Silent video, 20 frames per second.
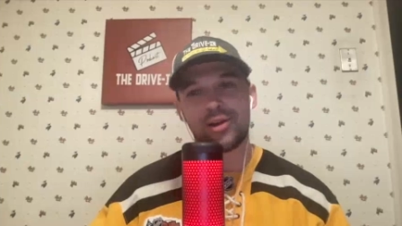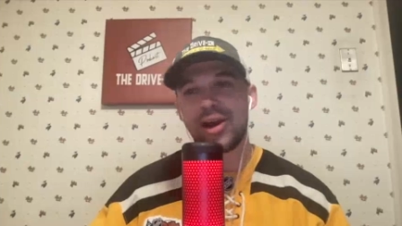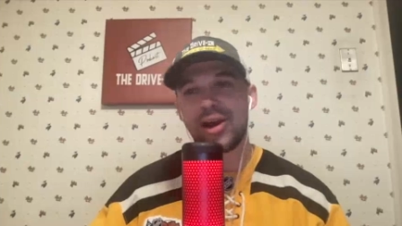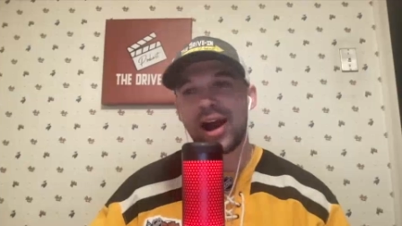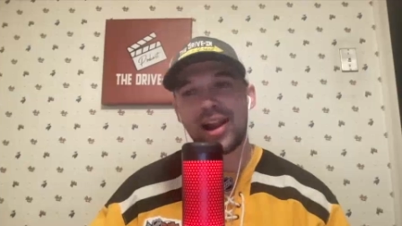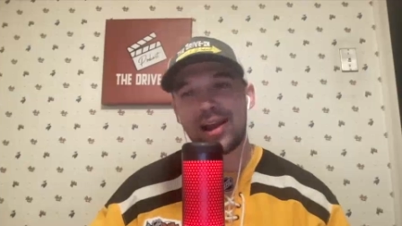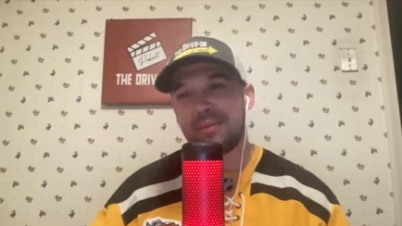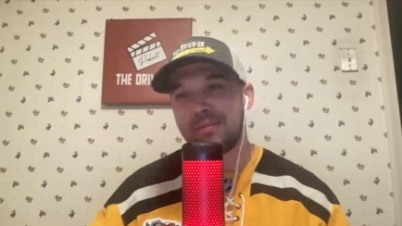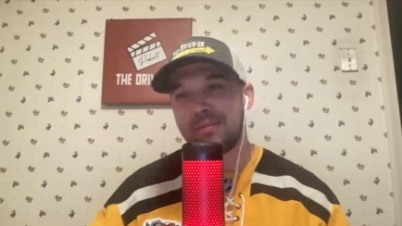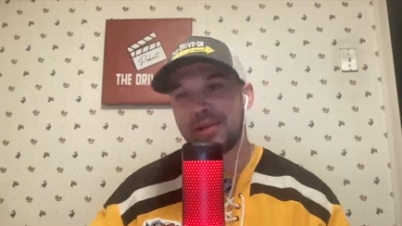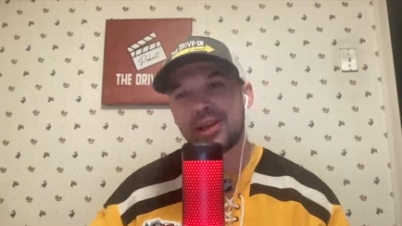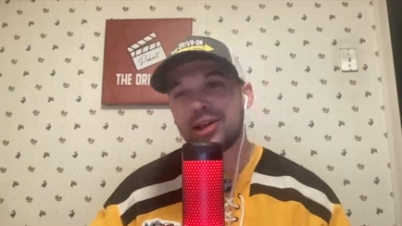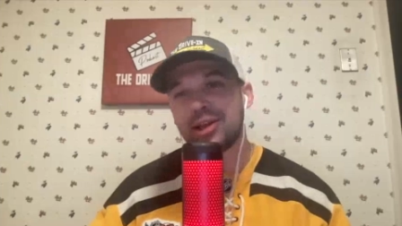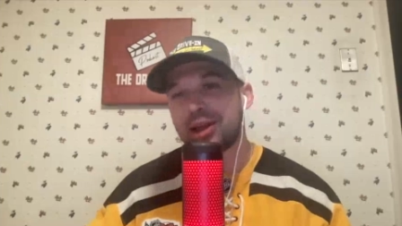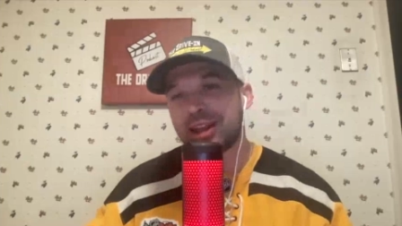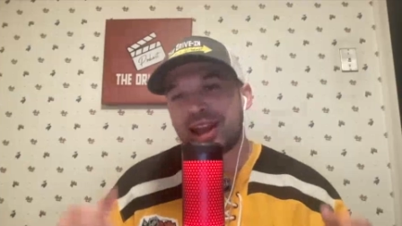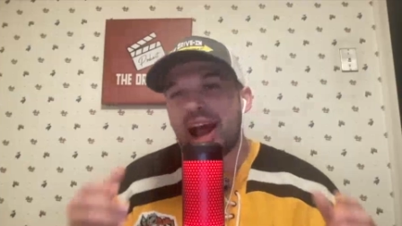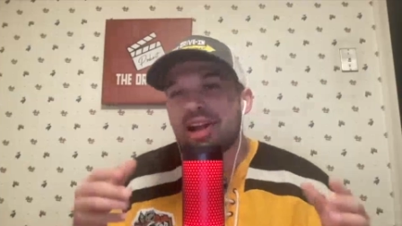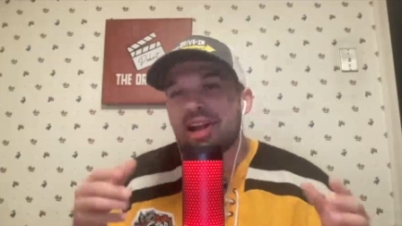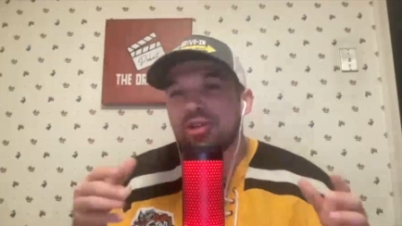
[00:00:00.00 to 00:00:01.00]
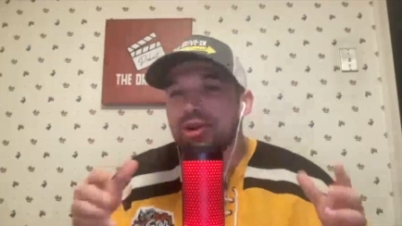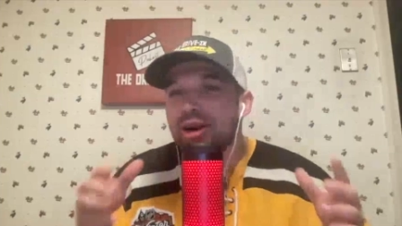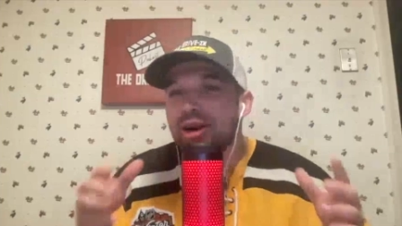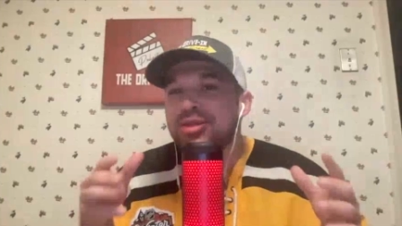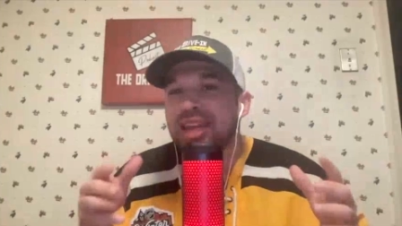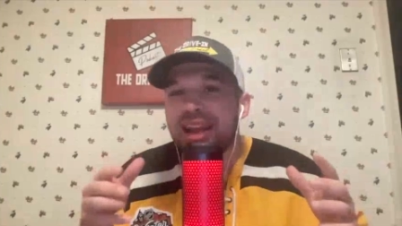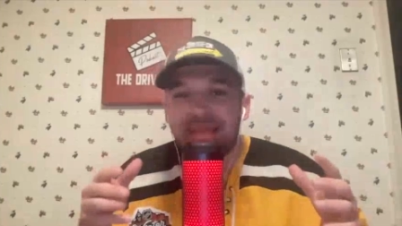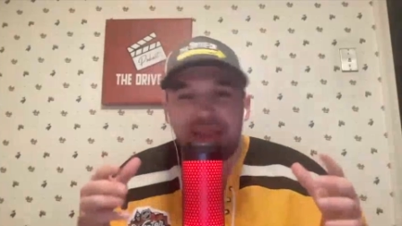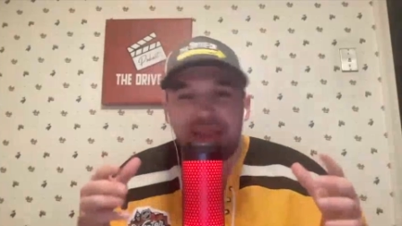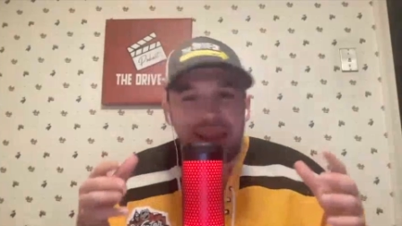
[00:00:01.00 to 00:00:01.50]
you got it. I mean, like, that's what I'm
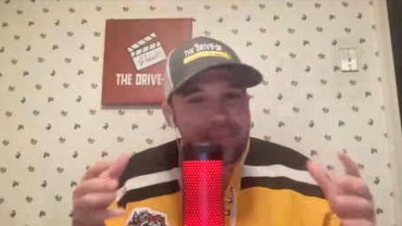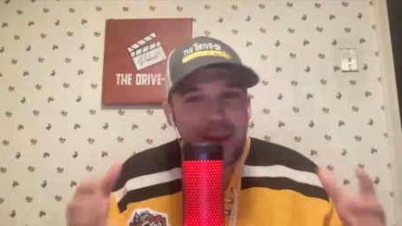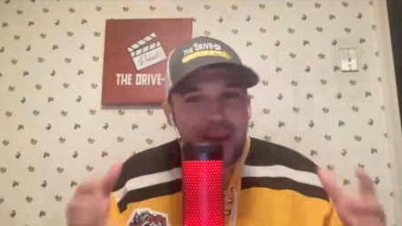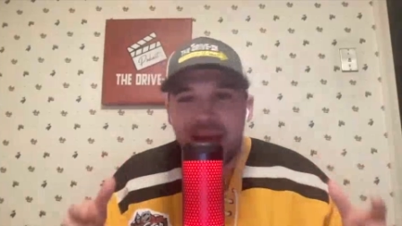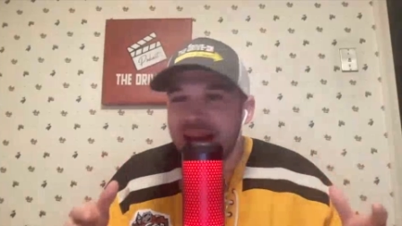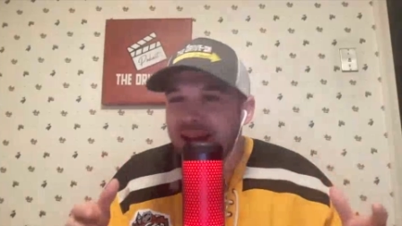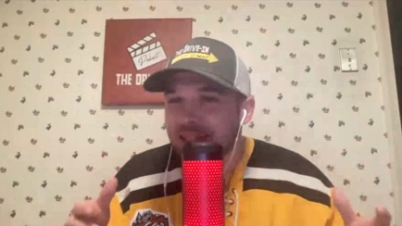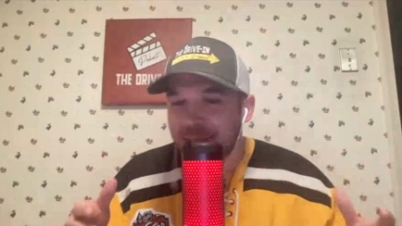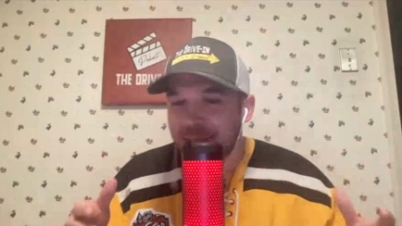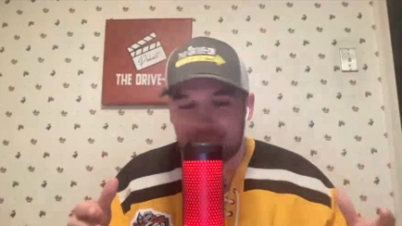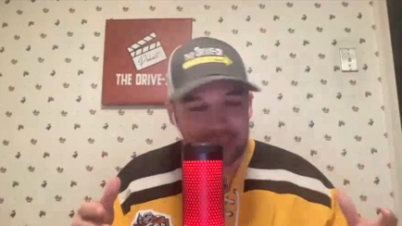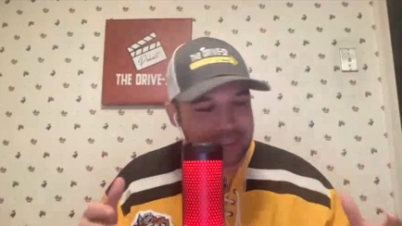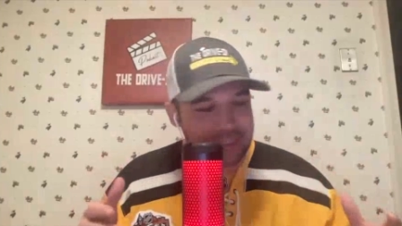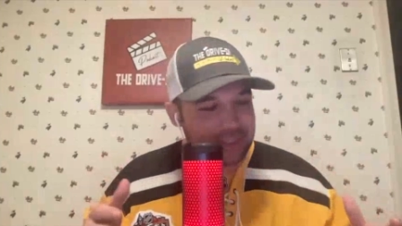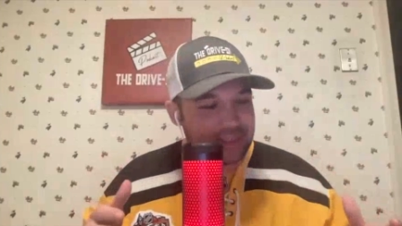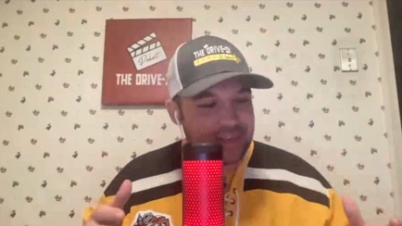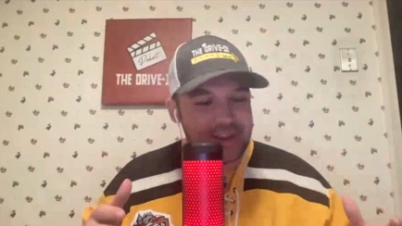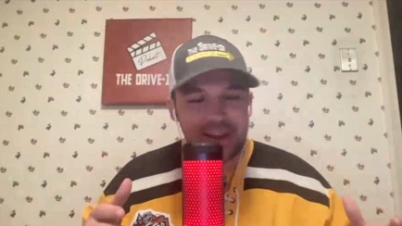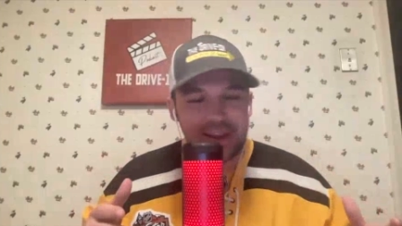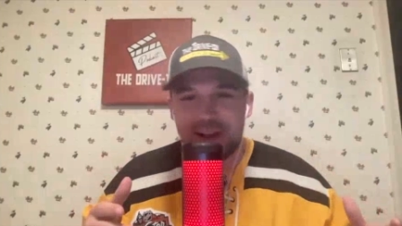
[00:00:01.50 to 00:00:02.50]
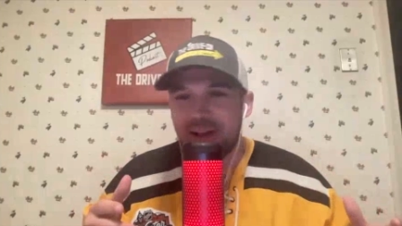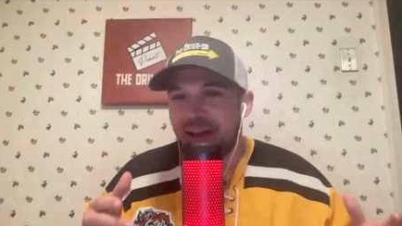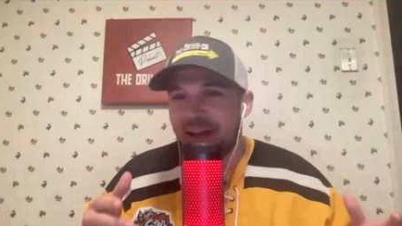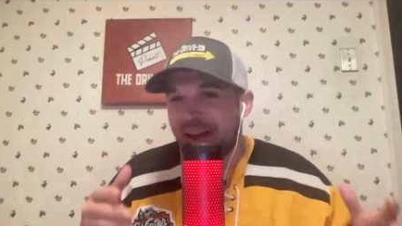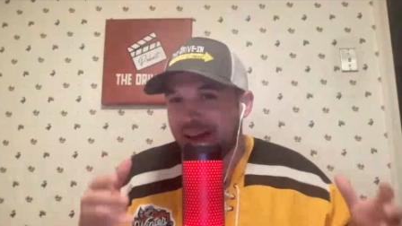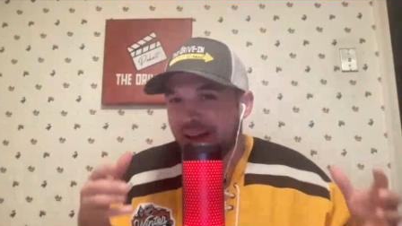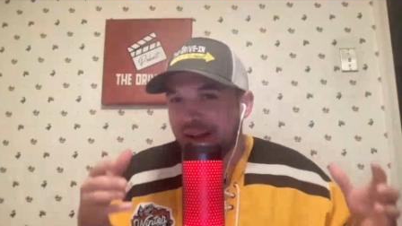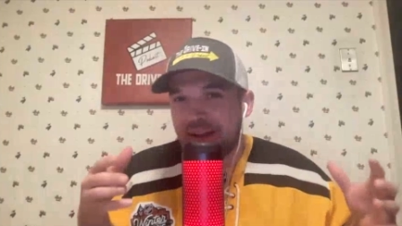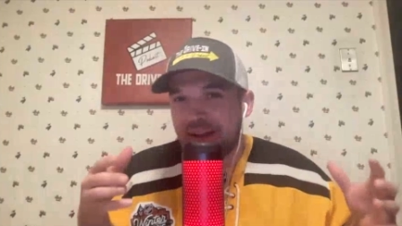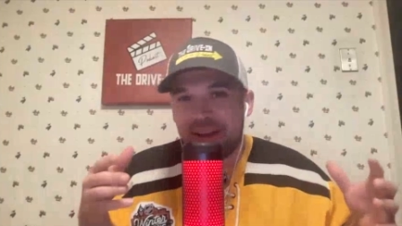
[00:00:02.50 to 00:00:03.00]
saying. Like, Maximus,
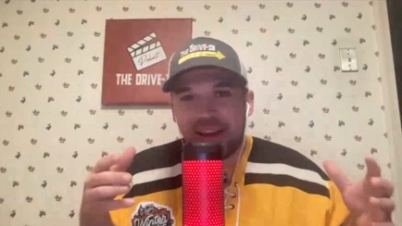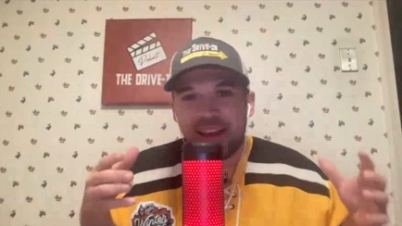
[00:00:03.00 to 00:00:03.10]
like,